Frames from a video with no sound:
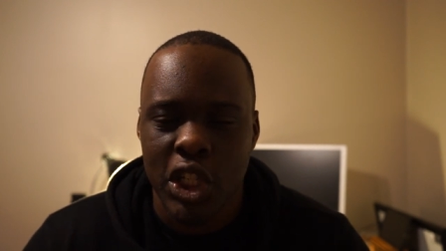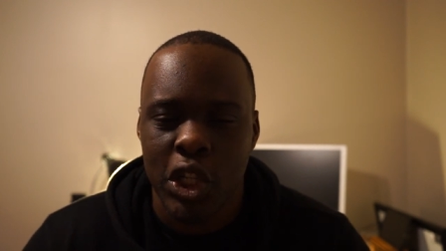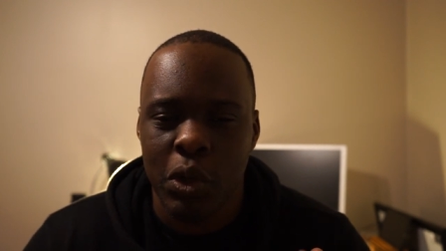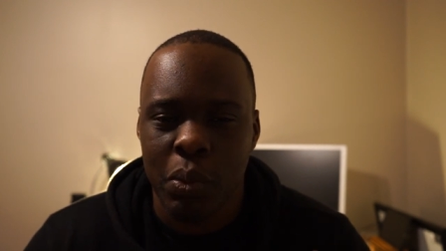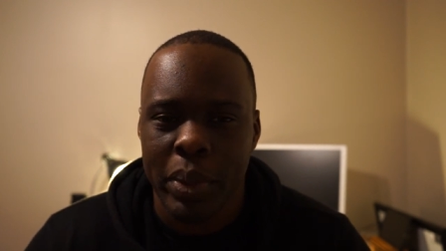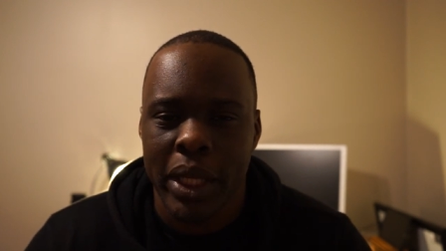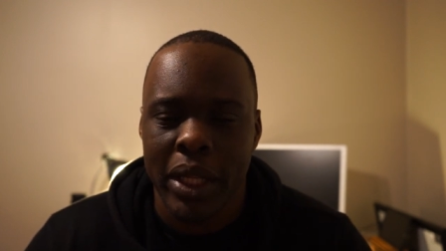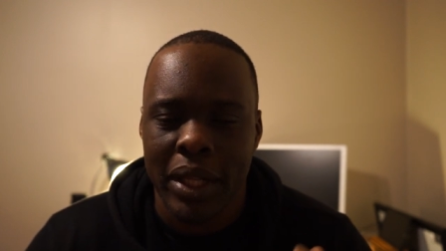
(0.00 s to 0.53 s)

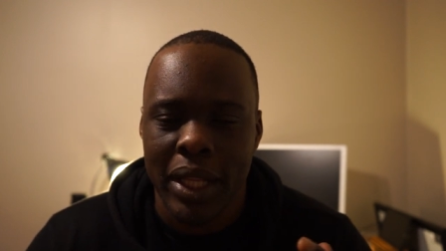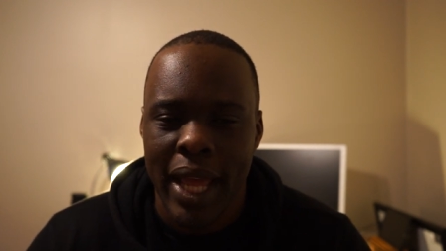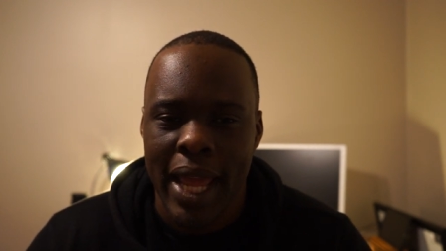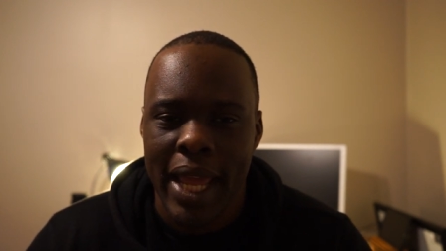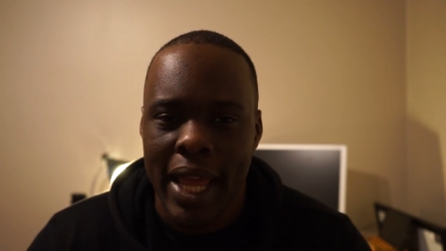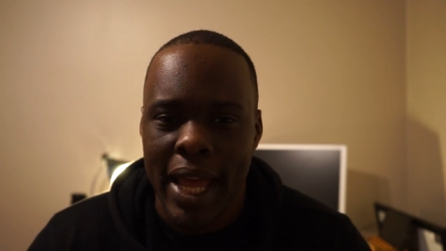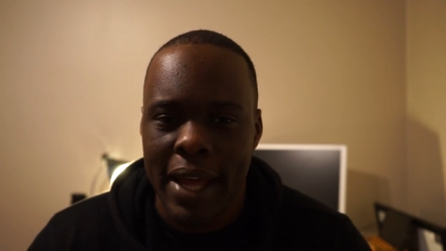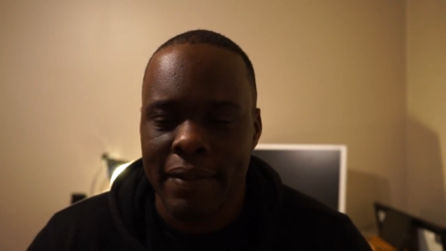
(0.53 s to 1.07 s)
Chill Pill
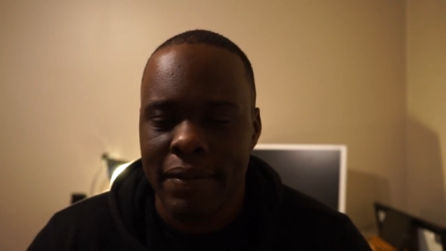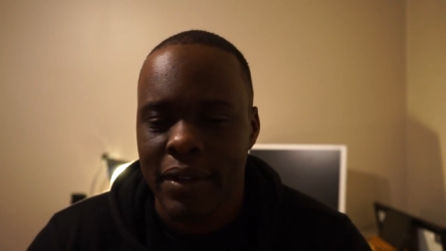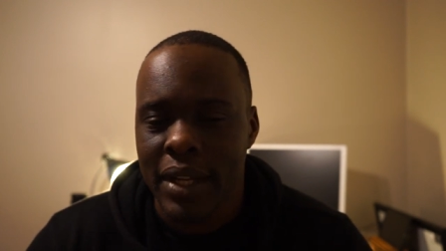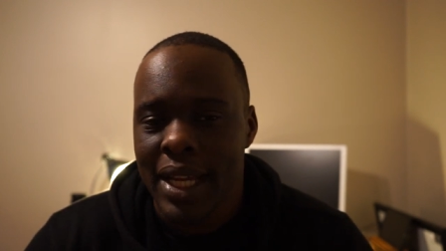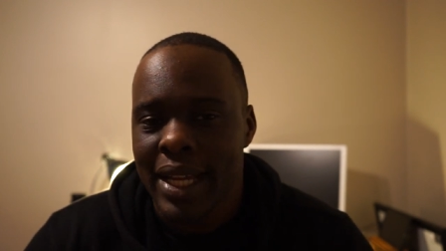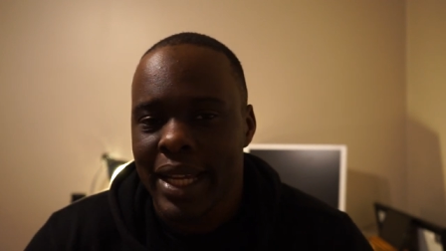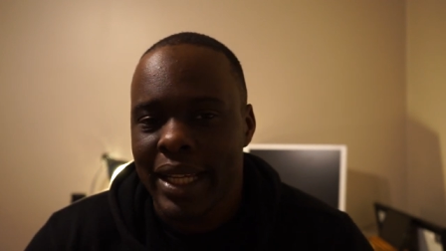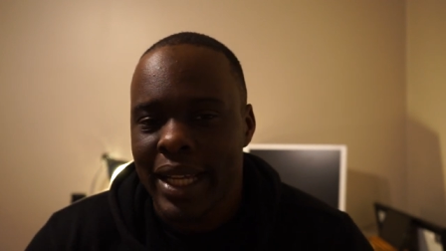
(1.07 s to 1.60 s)
A F.
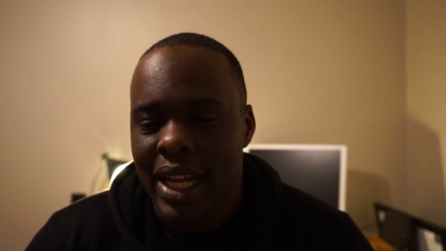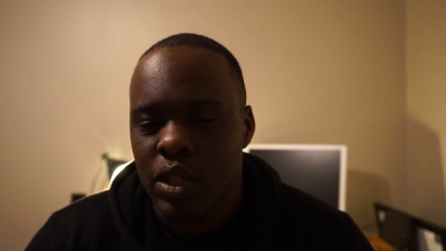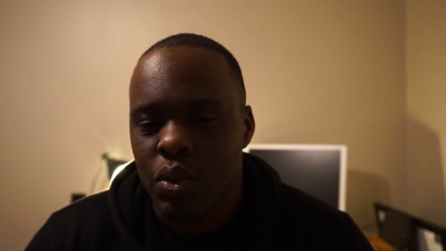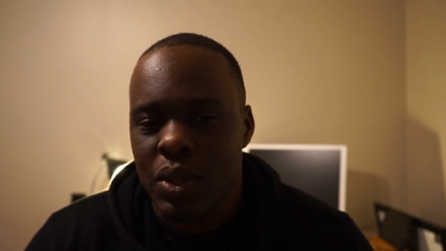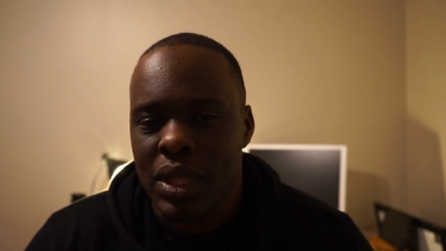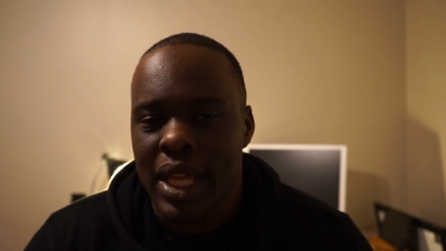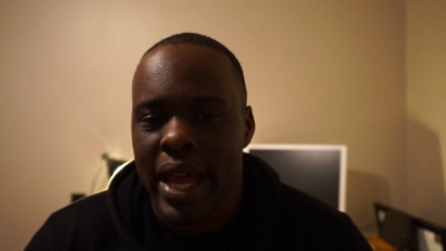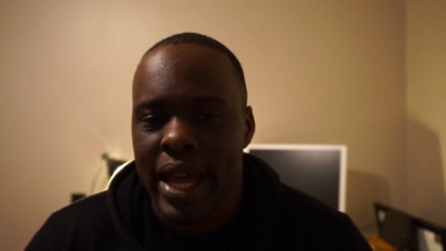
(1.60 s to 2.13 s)
Guys,
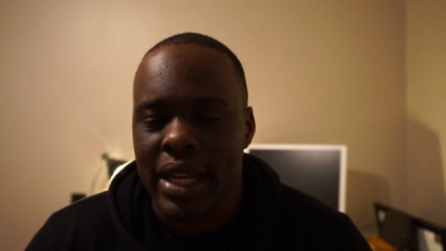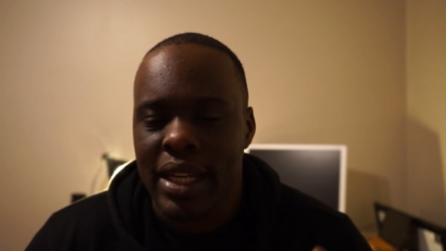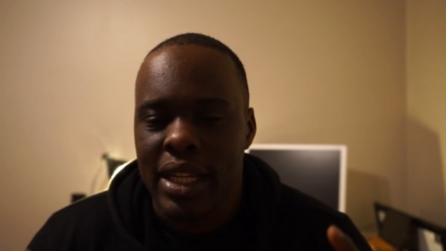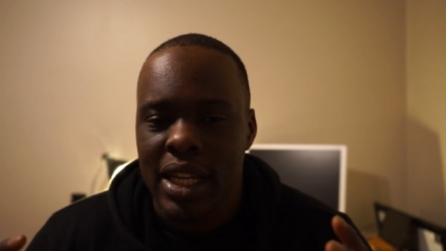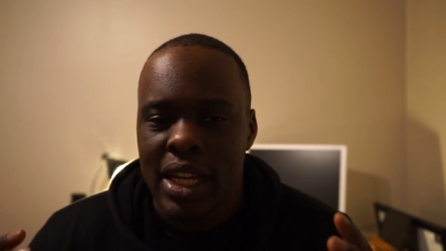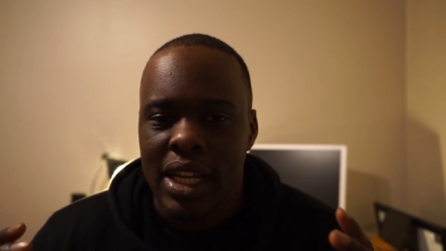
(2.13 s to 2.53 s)
with that,